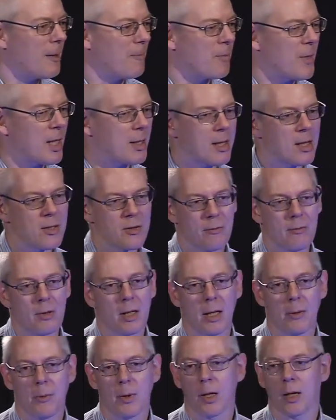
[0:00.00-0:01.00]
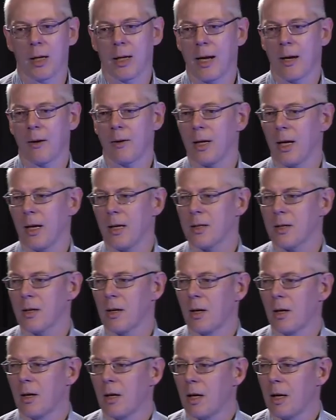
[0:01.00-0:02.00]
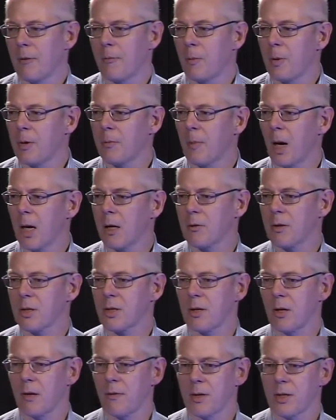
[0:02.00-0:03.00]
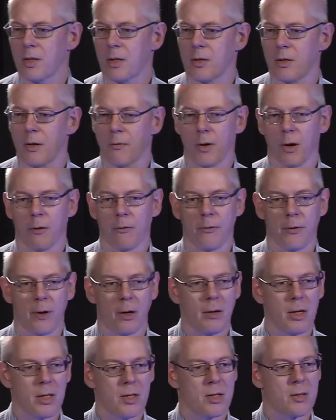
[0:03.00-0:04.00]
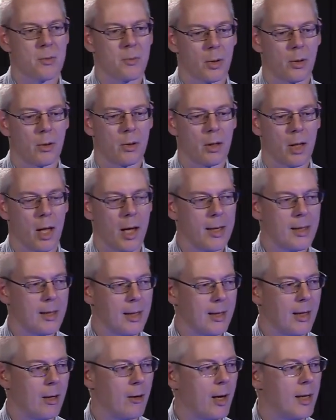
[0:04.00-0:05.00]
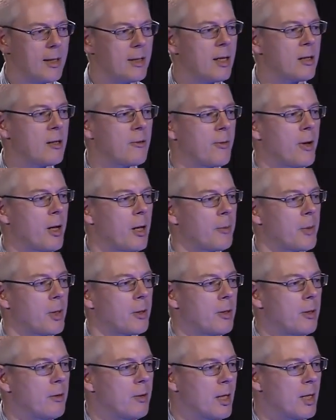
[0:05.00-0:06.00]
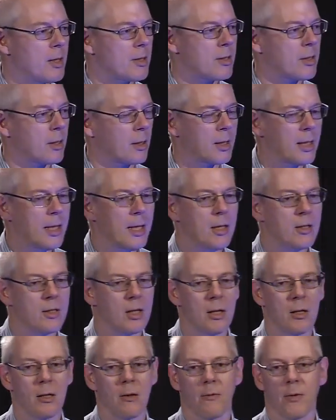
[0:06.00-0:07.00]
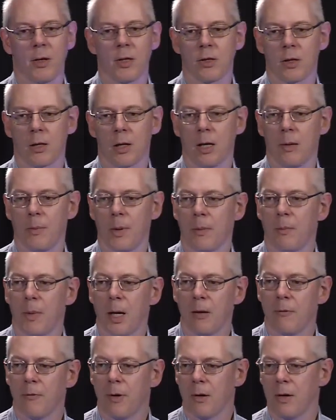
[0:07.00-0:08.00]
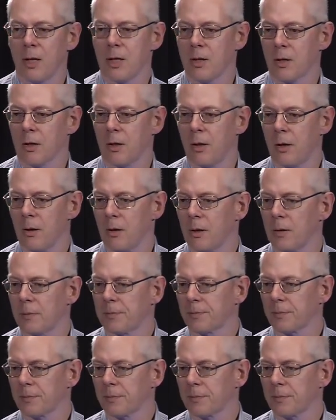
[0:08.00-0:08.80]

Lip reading: it doesn't really work nowadays. With microservices, you've got very small identifiable units that can each individually be made very secure.